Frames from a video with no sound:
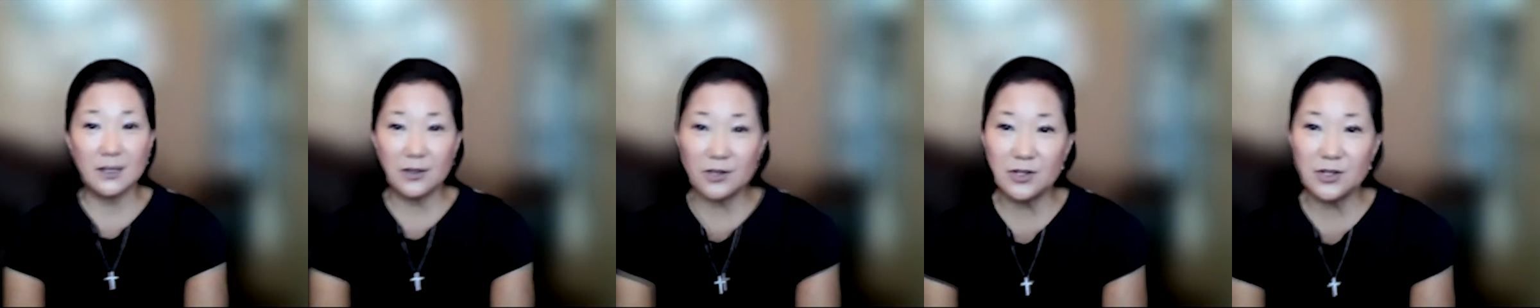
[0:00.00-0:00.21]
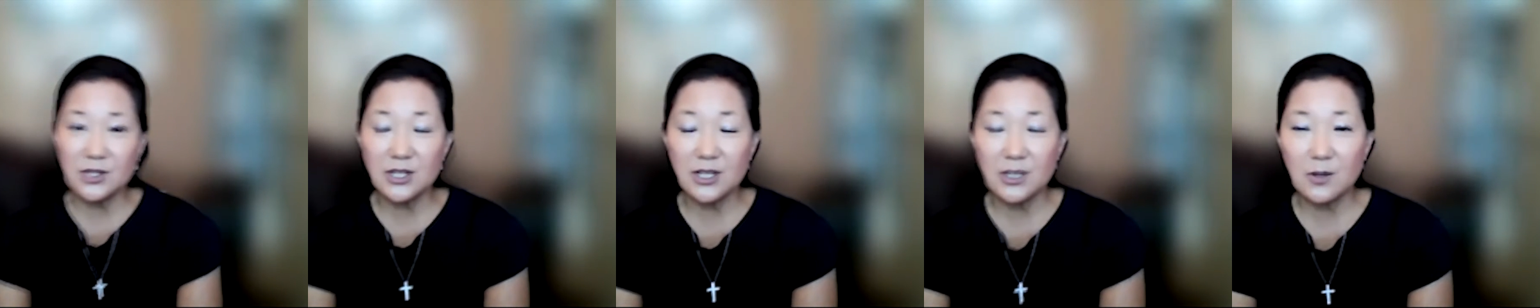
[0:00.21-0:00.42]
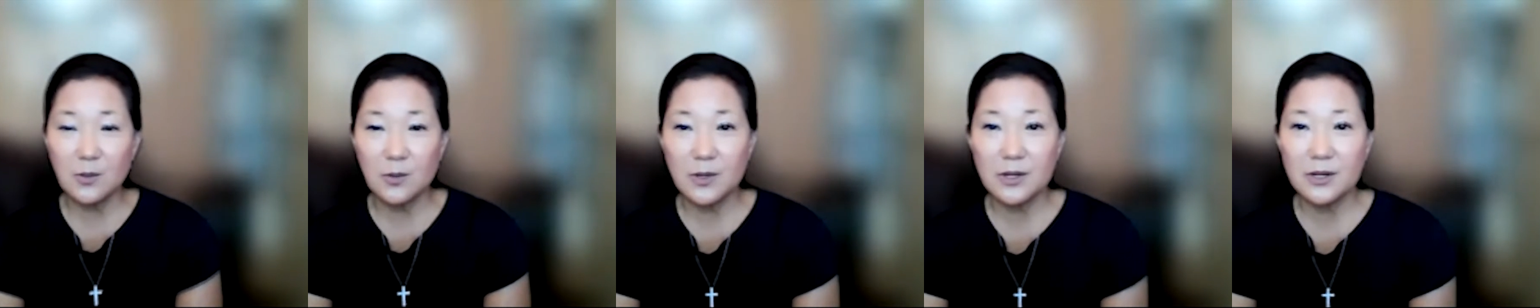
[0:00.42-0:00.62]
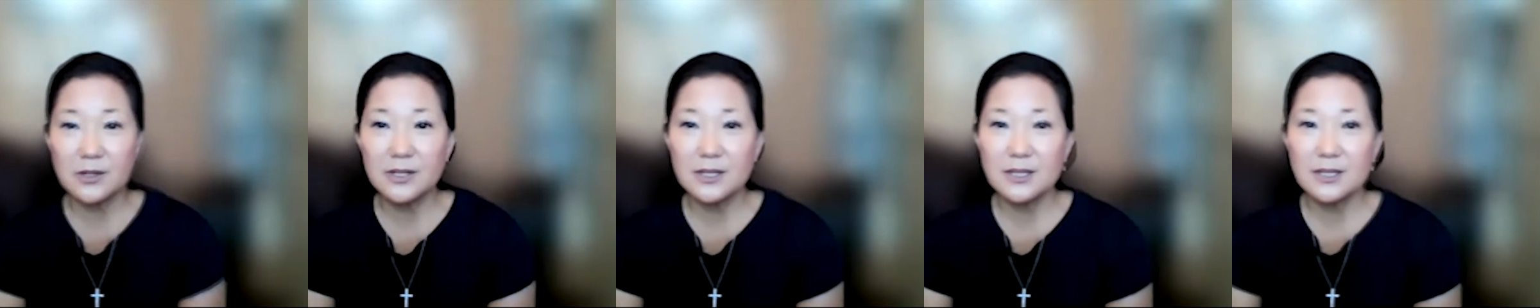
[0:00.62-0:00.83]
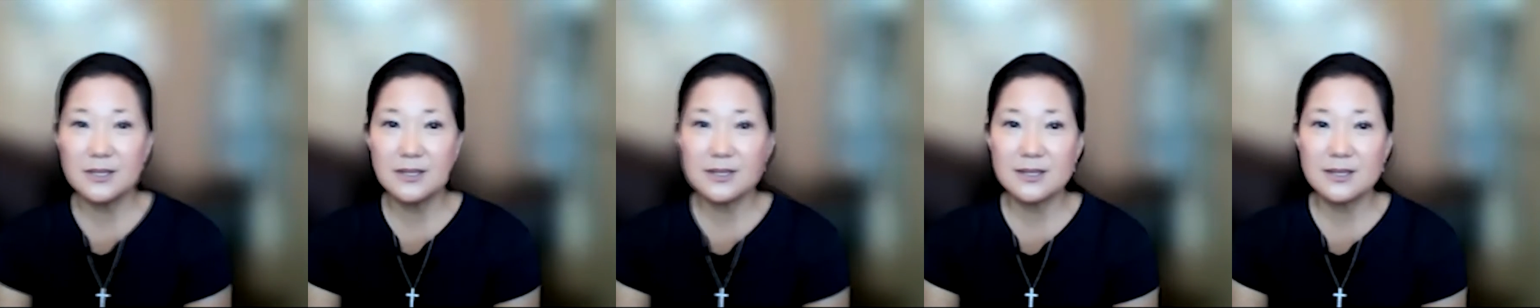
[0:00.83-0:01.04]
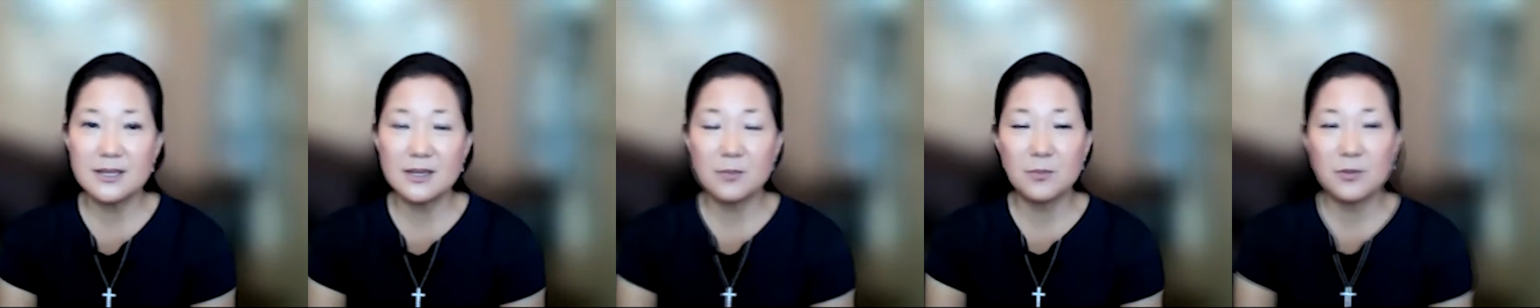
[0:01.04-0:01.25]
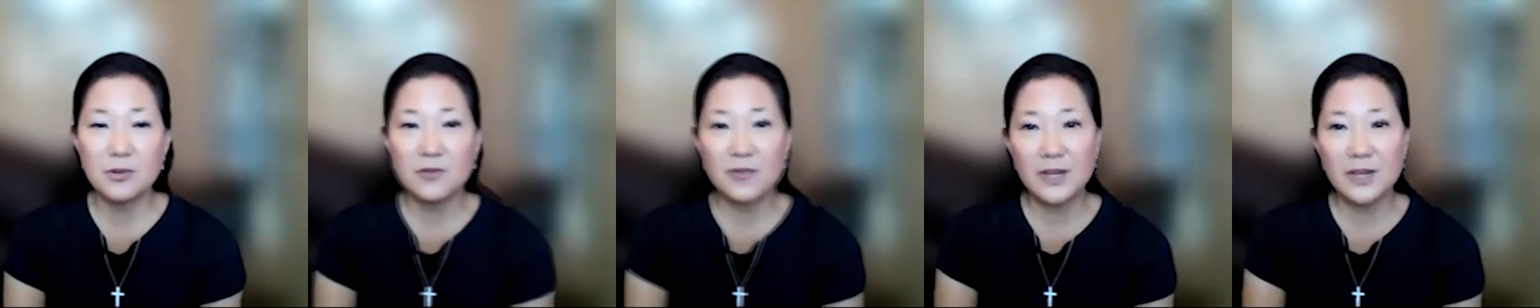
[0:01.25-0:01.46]
energy awareness
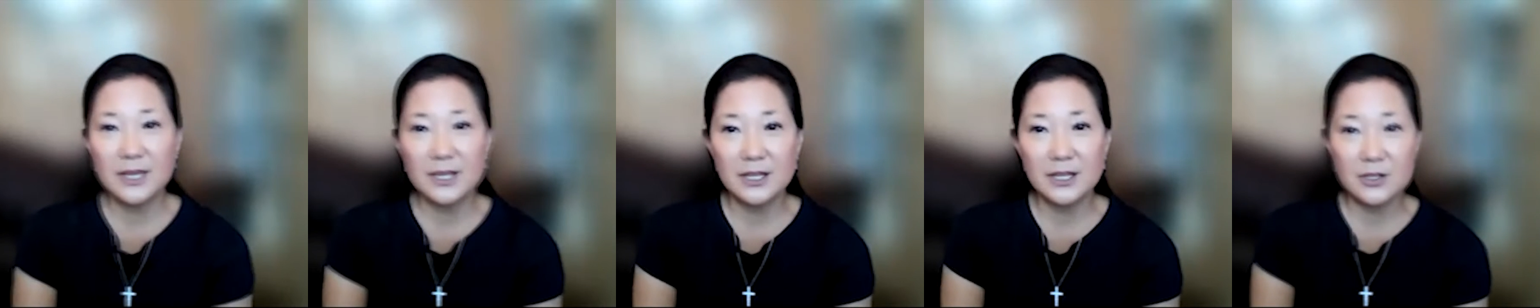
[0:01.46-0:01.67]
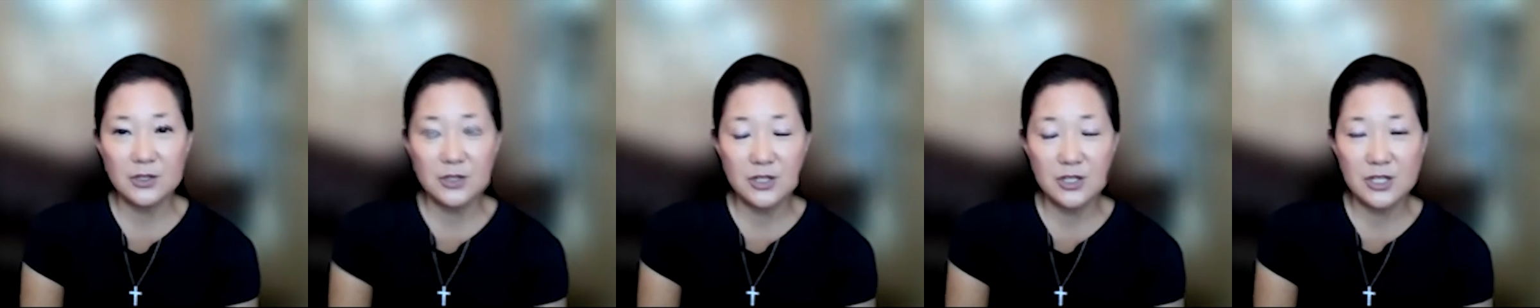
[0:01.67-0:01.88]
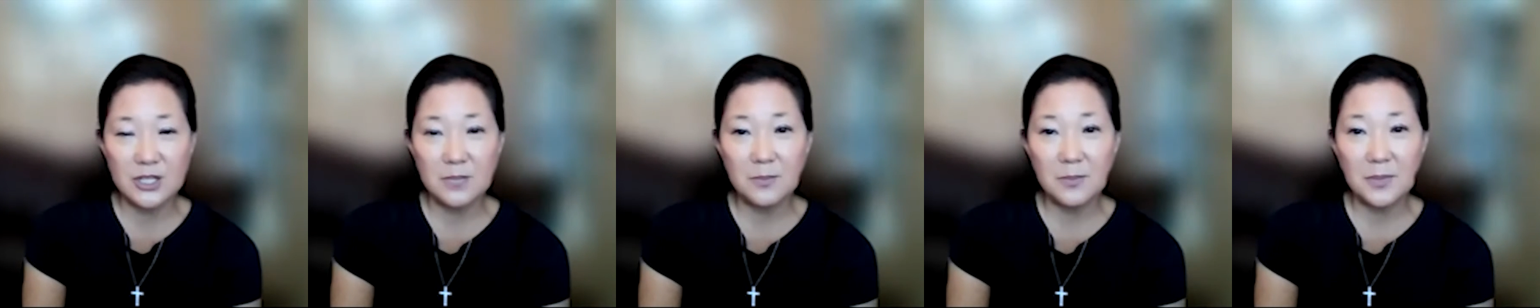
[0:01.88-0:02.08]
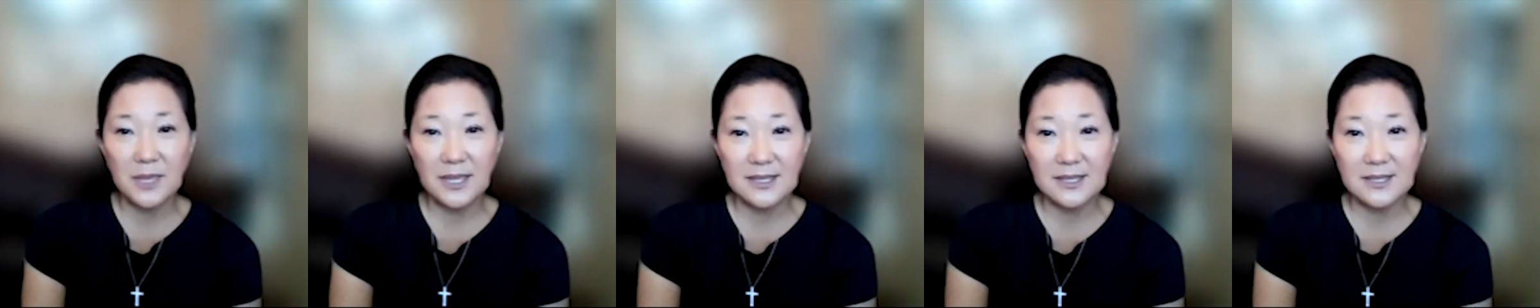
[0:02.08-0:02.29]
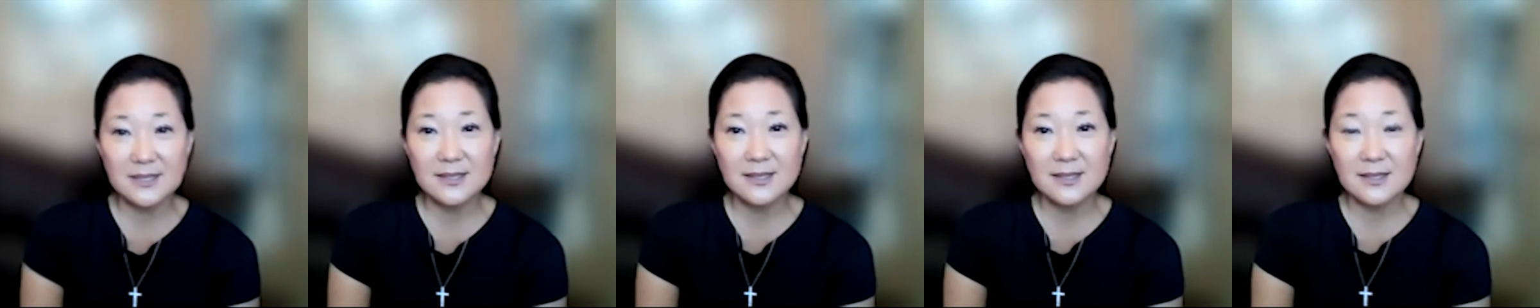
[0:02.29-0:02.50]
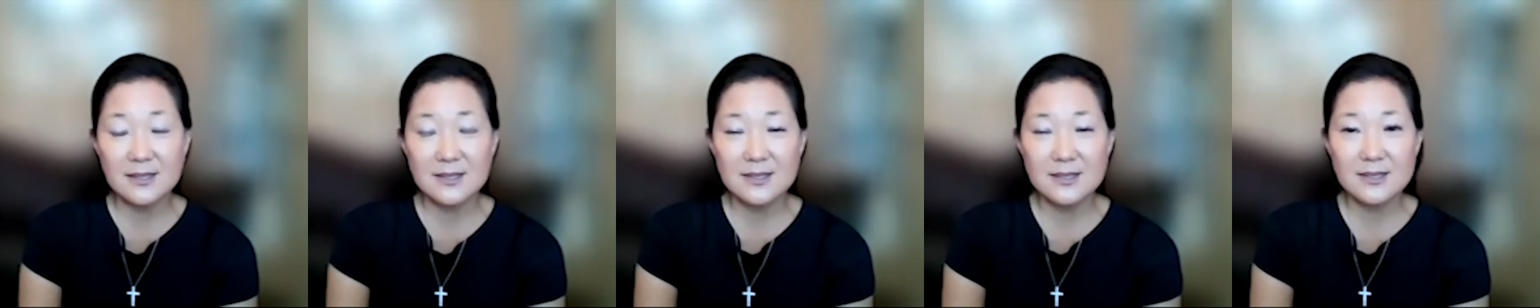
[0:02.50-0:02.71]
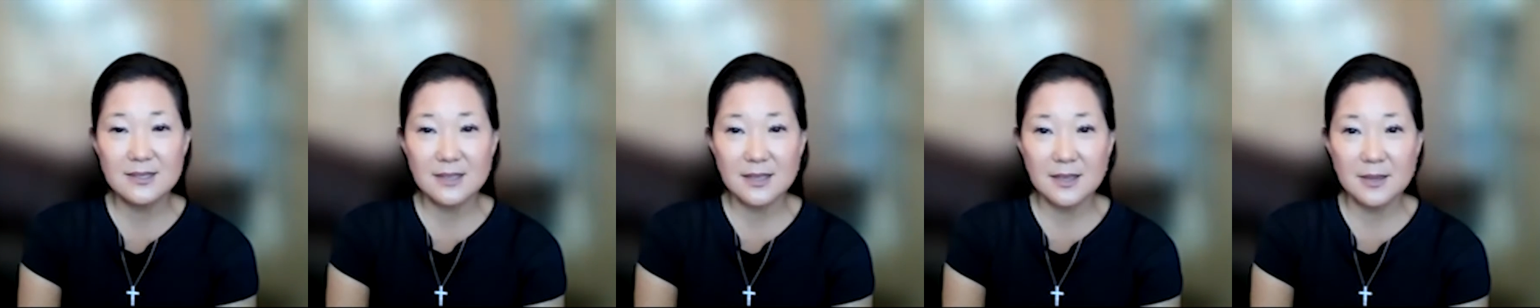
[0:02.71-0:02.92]
and provide energy-based
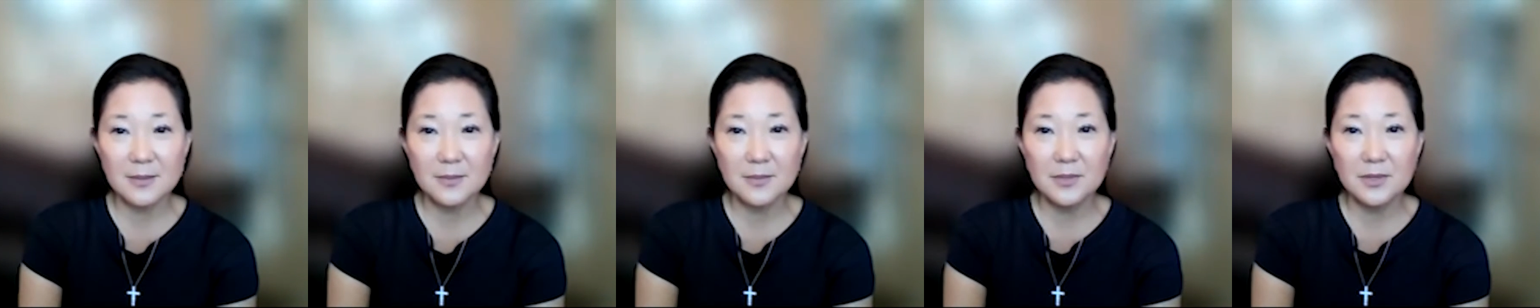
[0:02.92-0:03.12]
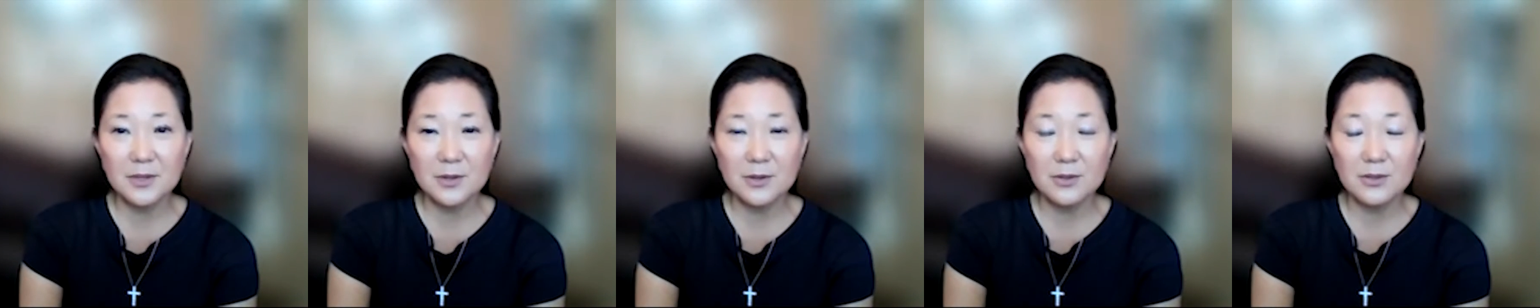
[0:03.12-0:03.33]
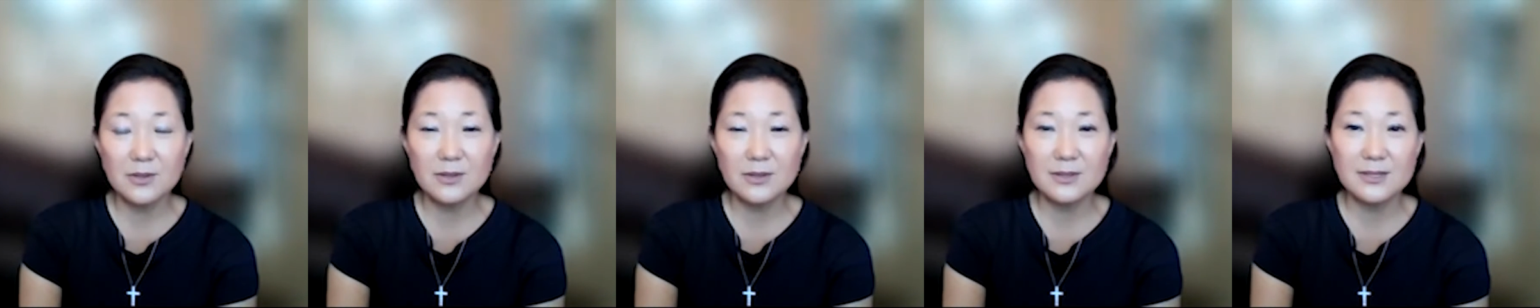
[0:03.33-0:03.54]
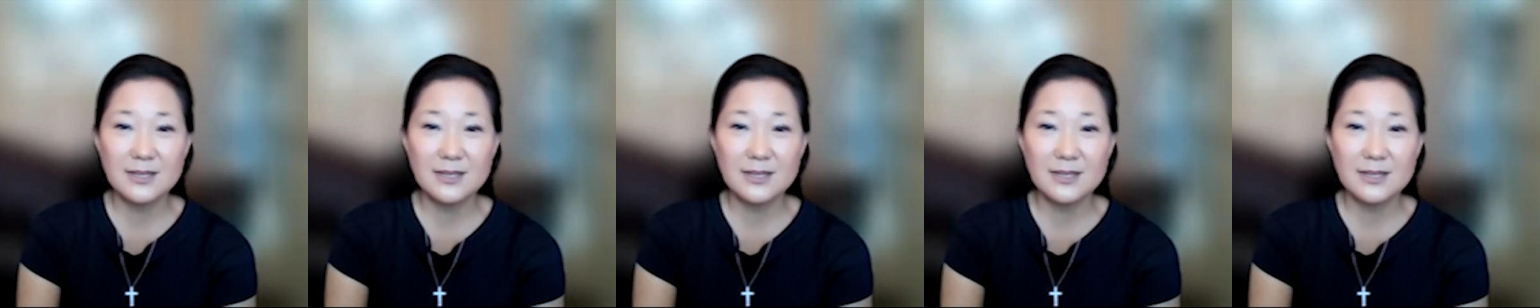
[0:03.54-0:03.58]
STEM,